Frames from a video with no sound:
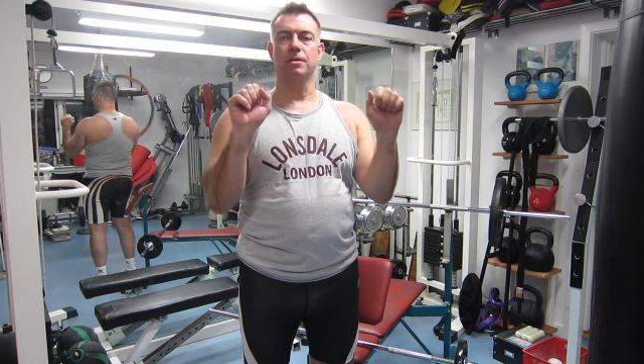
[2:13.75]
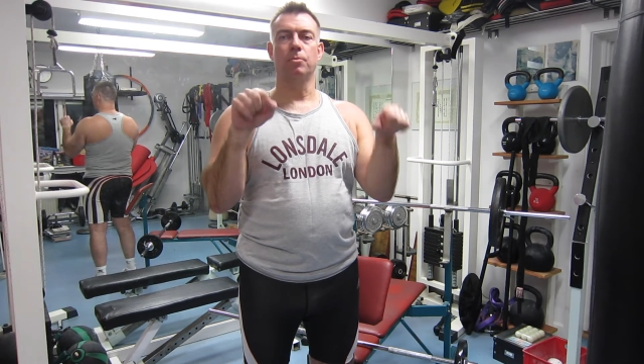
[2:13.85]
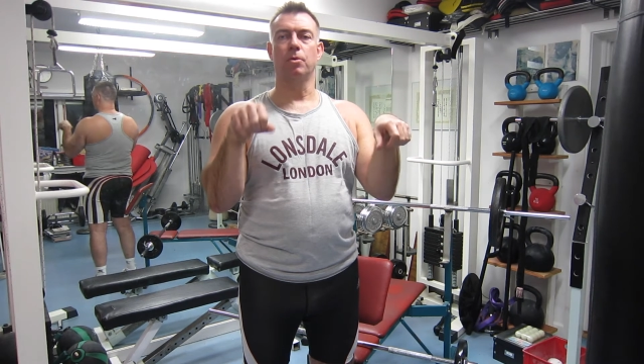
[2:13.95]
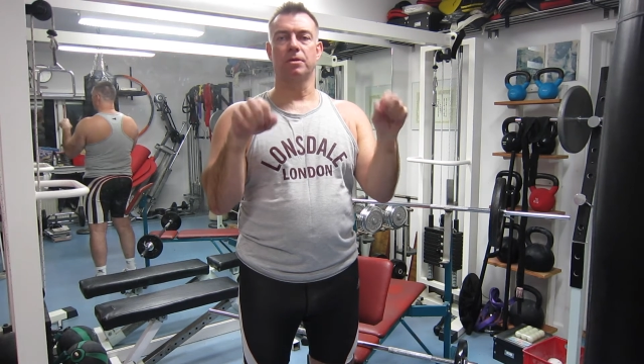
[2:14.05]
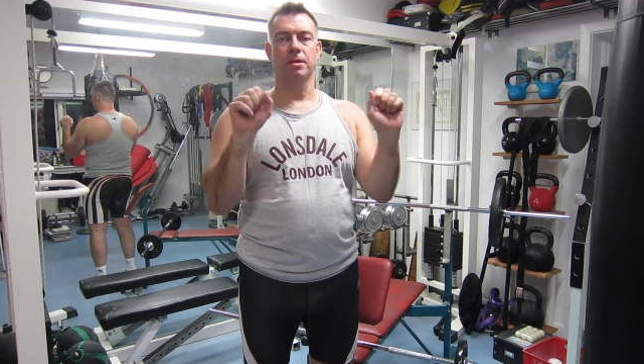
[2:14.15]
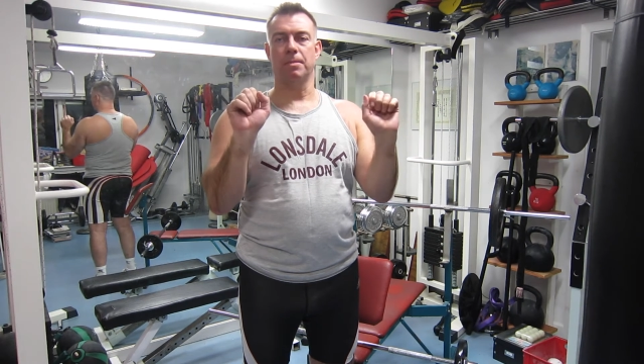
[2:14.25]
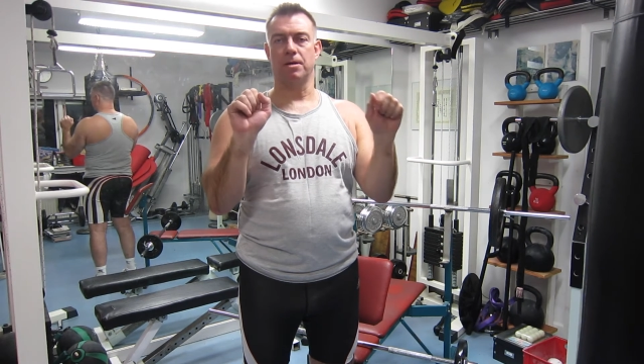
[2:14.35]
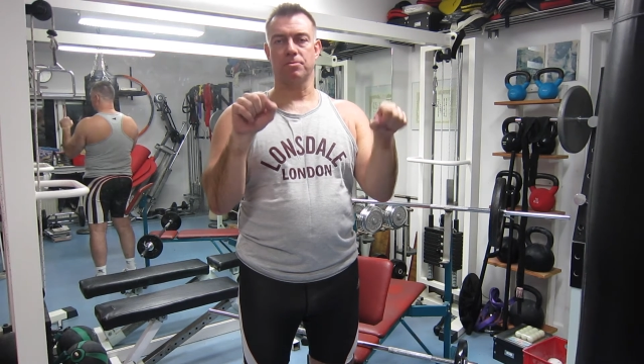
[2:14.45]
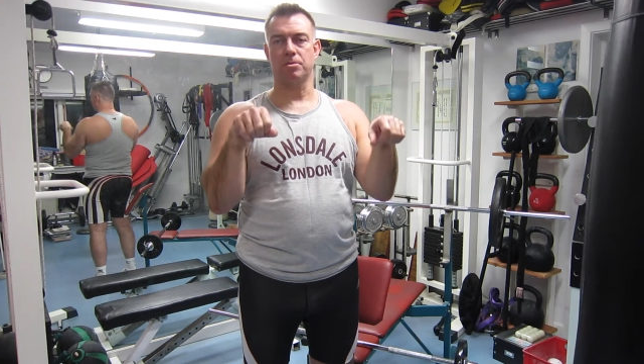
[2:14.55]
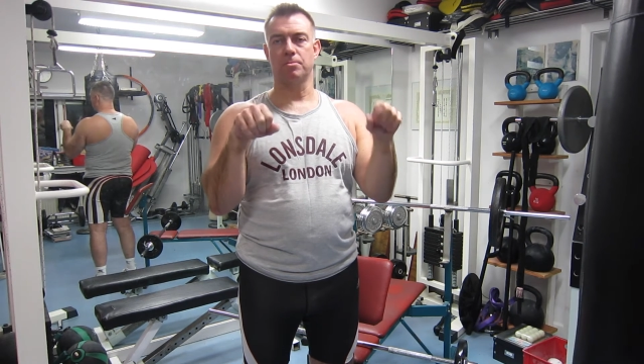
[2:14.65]
it wouldn't
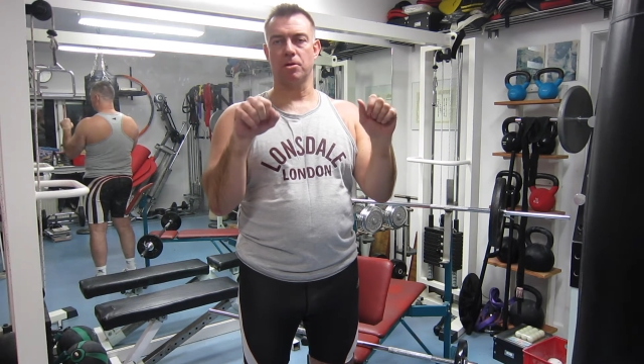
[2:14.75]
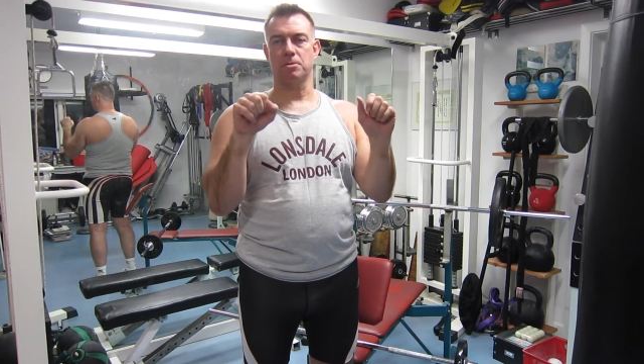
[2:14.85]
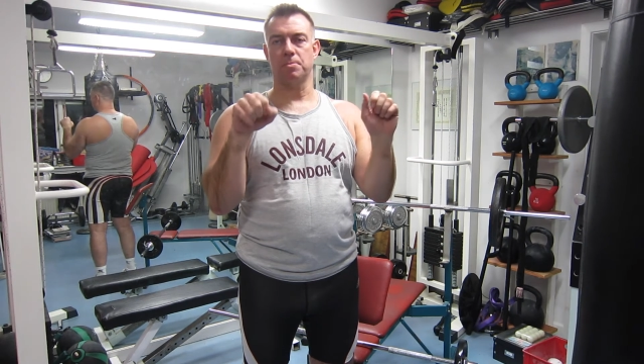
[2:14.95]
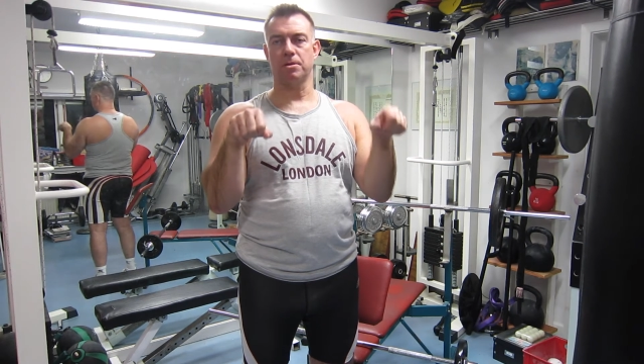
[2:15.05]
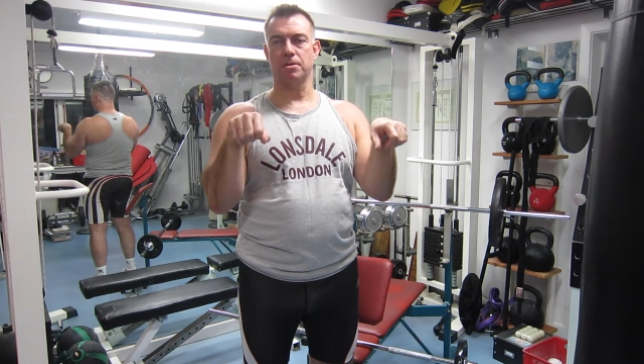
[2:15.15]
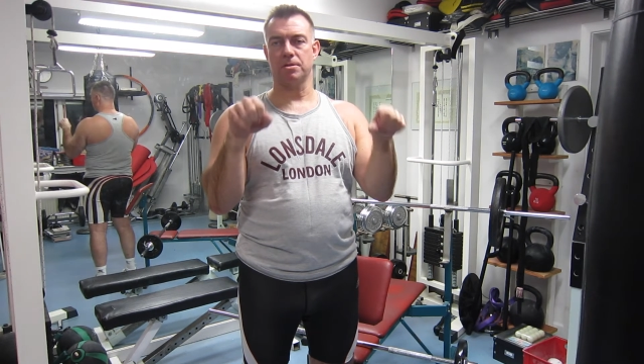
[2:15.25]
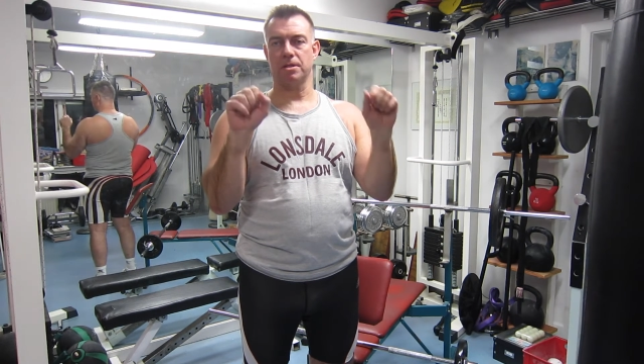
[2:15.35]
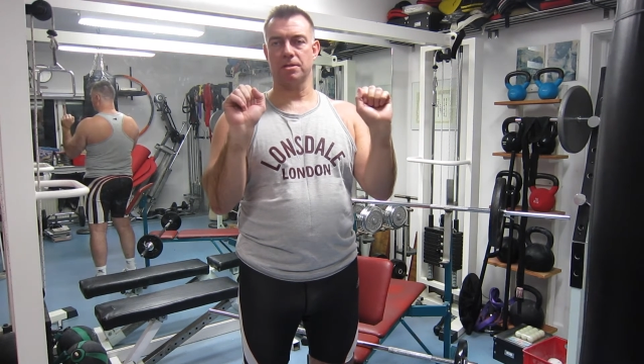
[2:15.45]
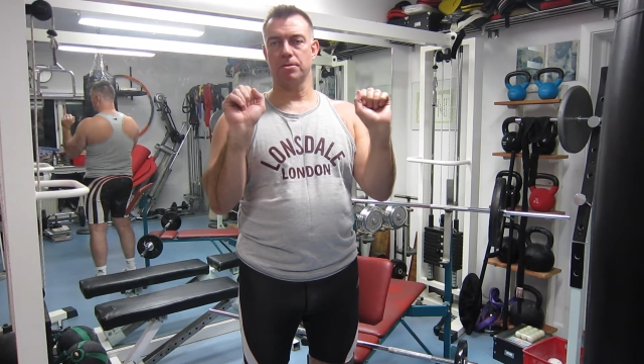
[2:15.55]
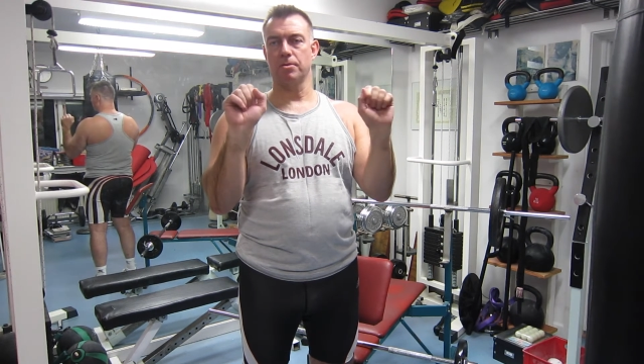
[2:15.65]
amount to much because
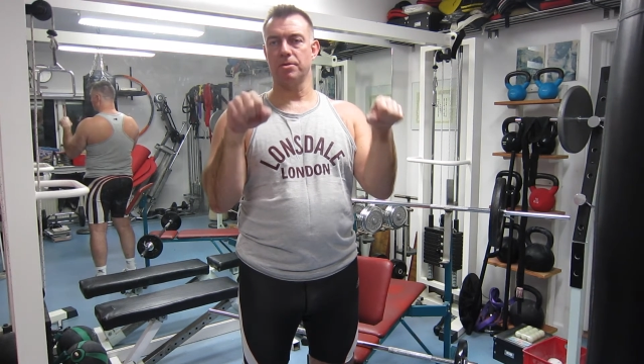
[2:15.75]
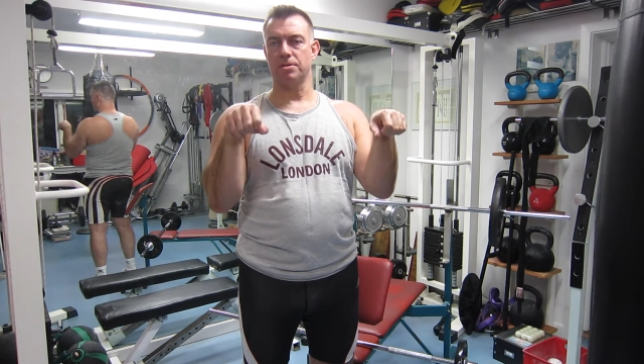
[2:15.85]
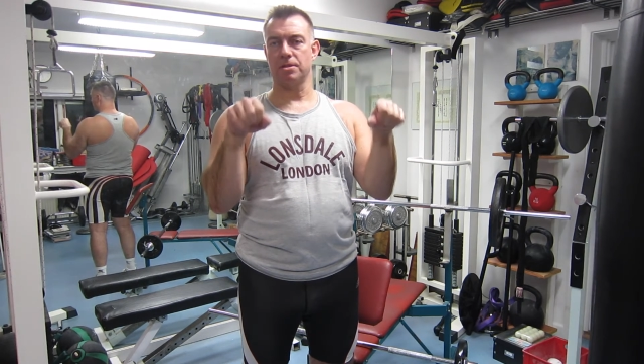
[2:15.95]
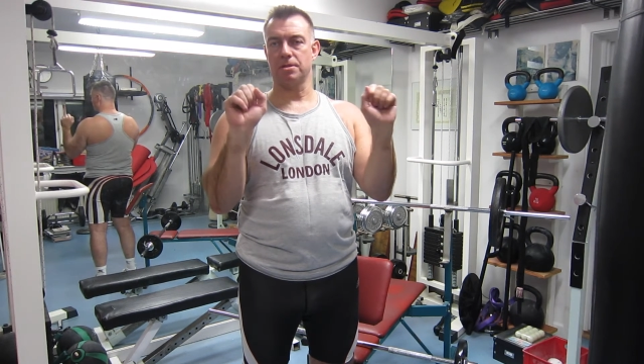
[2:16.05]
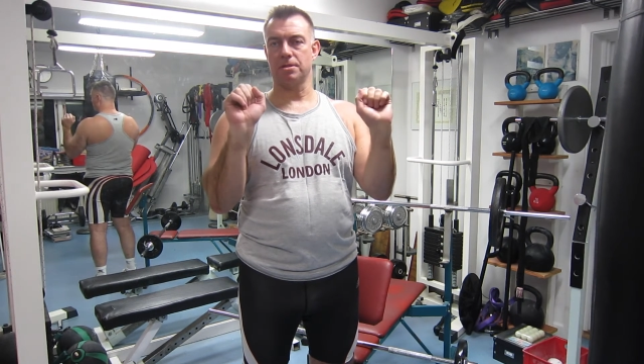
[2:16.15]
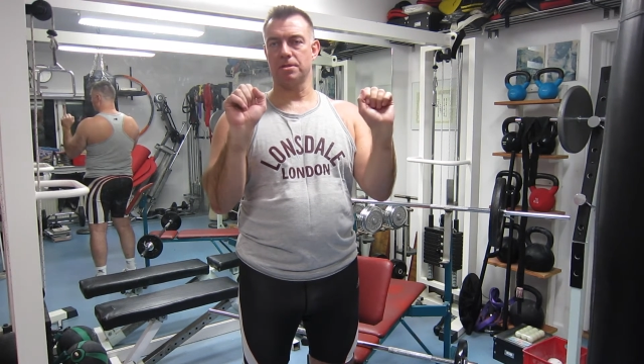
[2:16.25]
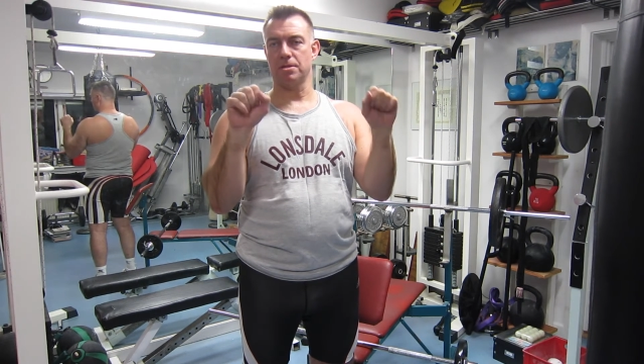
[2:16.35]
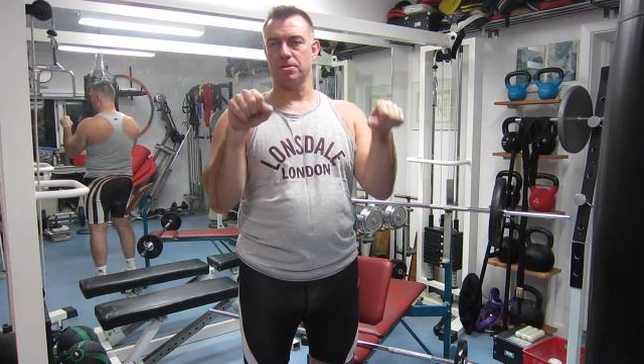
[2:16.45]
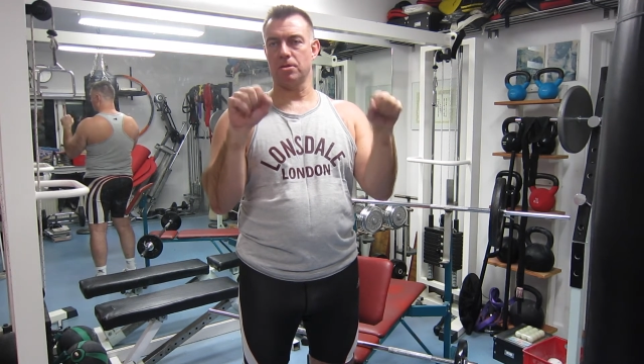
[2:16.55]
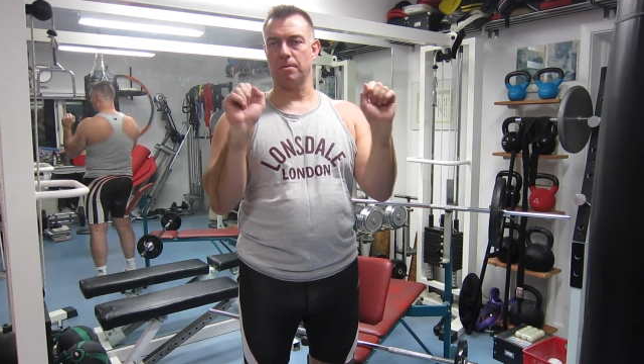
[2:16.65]
there's no
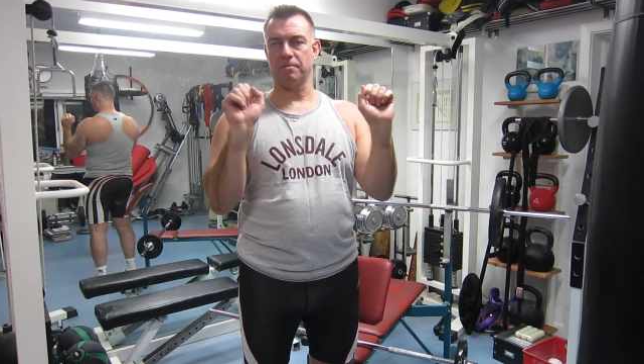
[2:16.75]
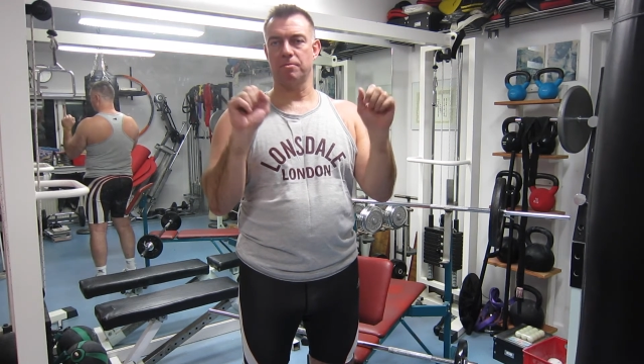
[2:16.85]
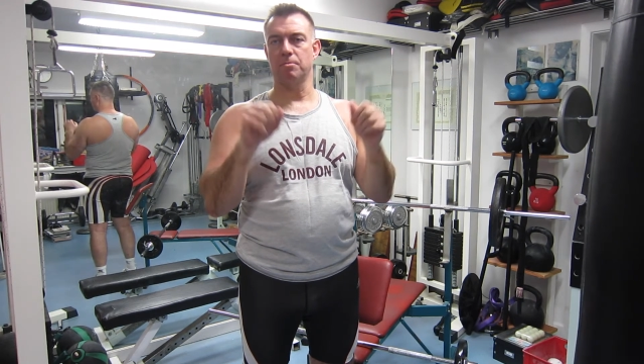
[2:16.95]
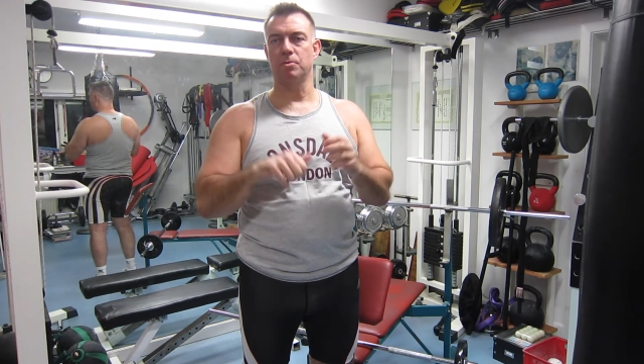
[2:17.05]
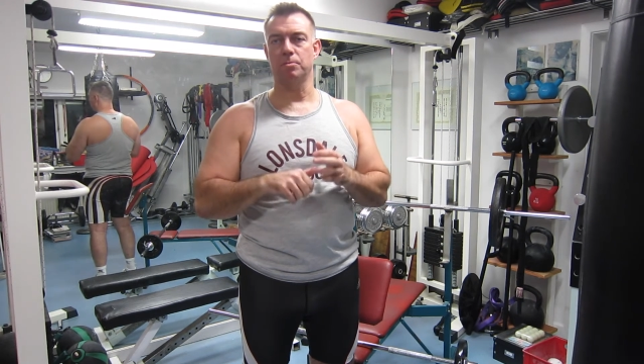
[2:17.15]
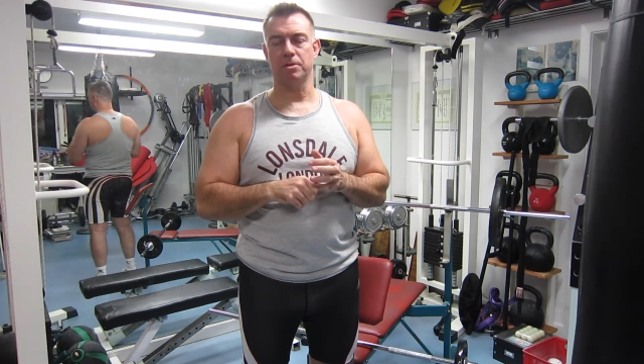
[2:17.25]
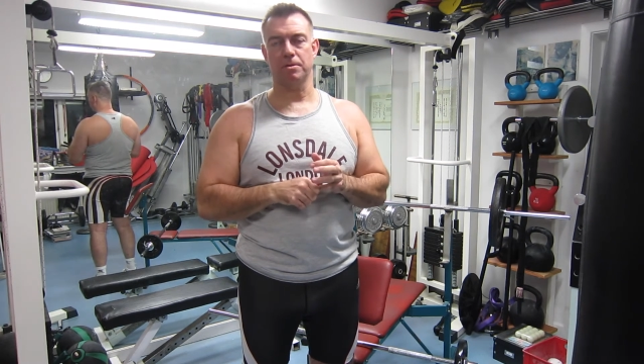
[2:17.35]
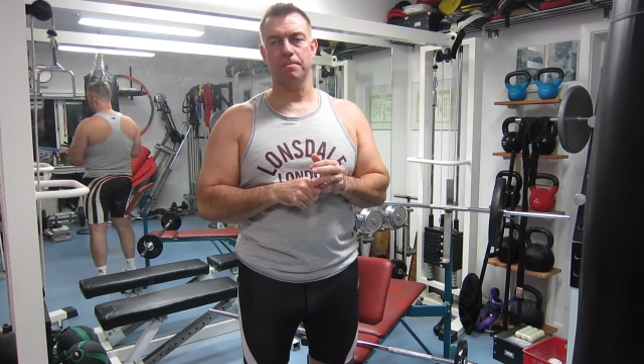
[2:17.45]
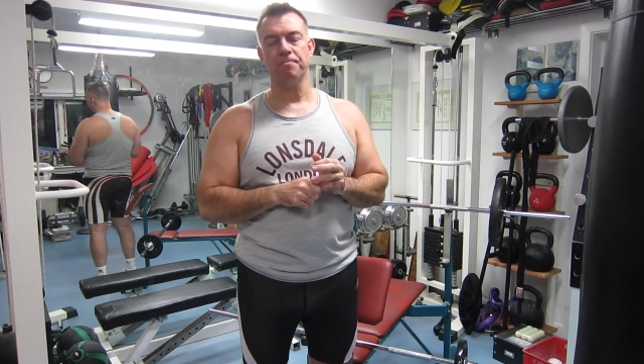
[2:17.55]
resistance on top of the movement.